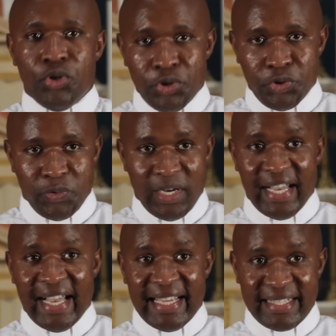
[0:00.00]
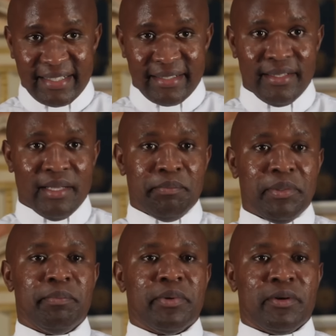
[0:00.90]
Joshua asks the
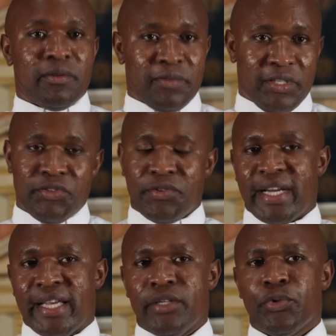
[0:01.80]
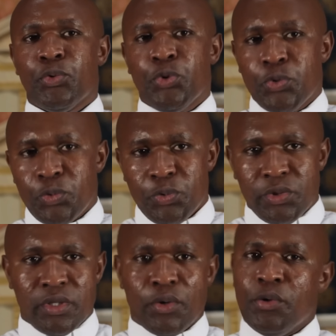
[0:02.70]
people of Israel to
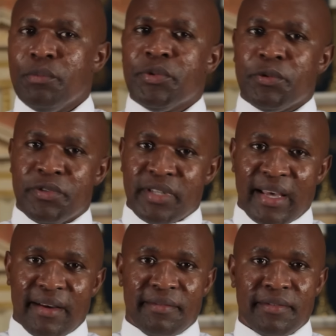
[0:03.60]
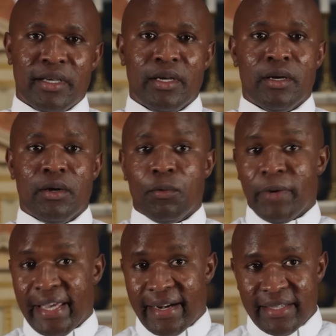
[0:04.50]
choose whom to serve,
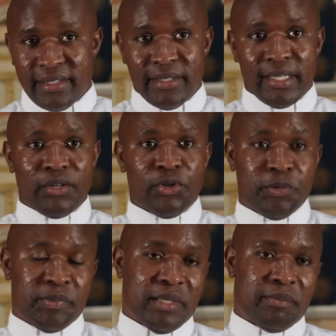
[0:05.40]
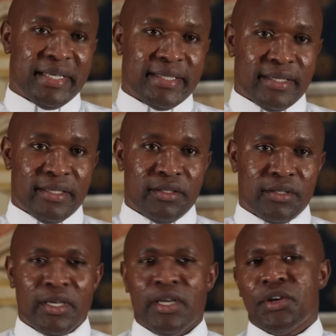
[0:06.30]
whereas in the Gospel
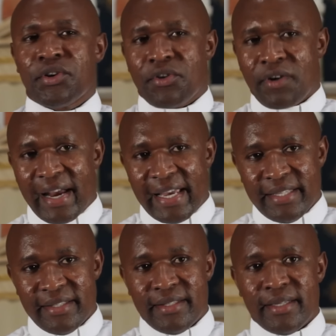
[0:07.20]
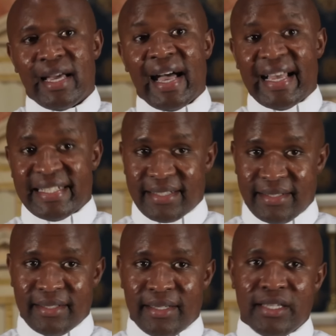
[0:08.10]
passage, Christ
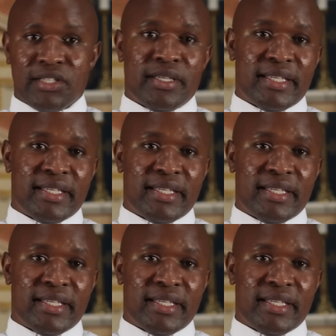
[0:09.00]
asks his